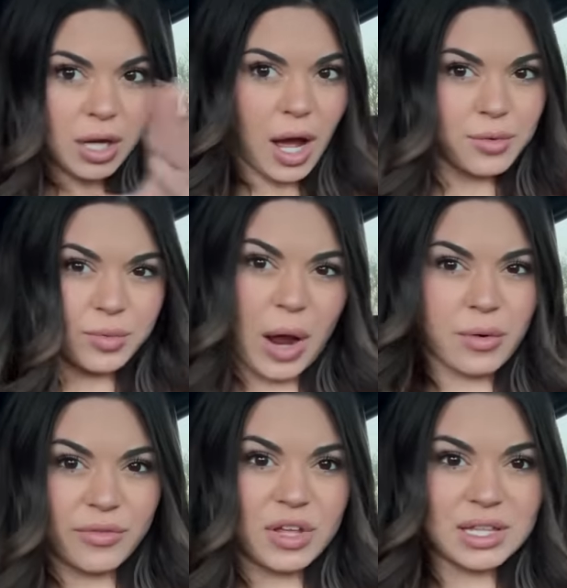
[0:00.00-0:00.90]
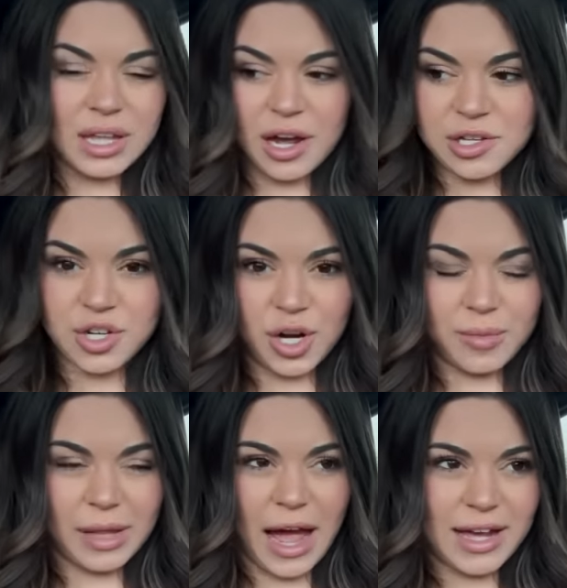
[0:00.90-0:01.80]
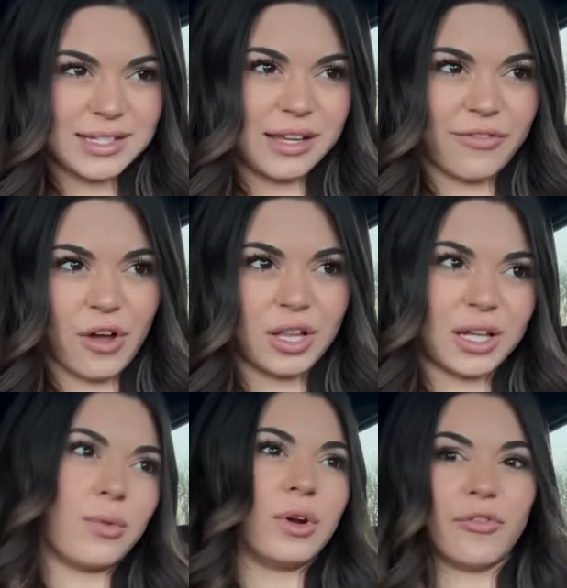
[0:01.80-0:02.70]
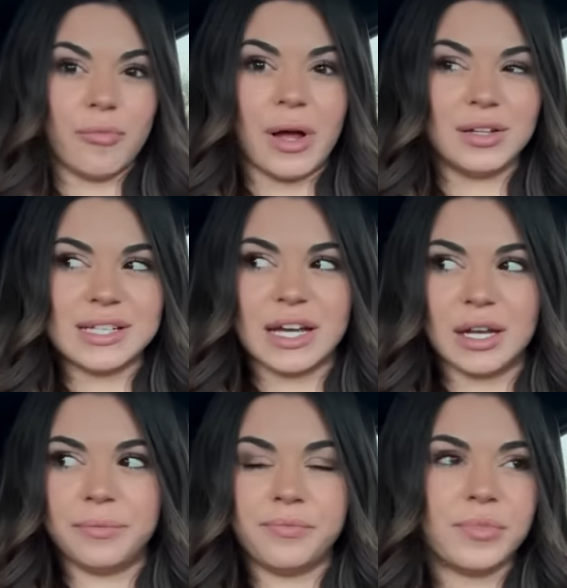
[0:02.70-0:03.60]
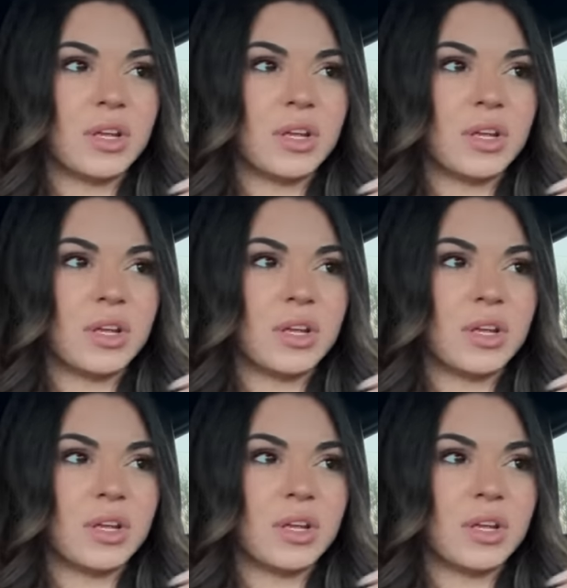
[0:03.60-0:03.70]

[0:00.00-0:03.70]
I would have eaten the ice cream last, I felt like it would have melted.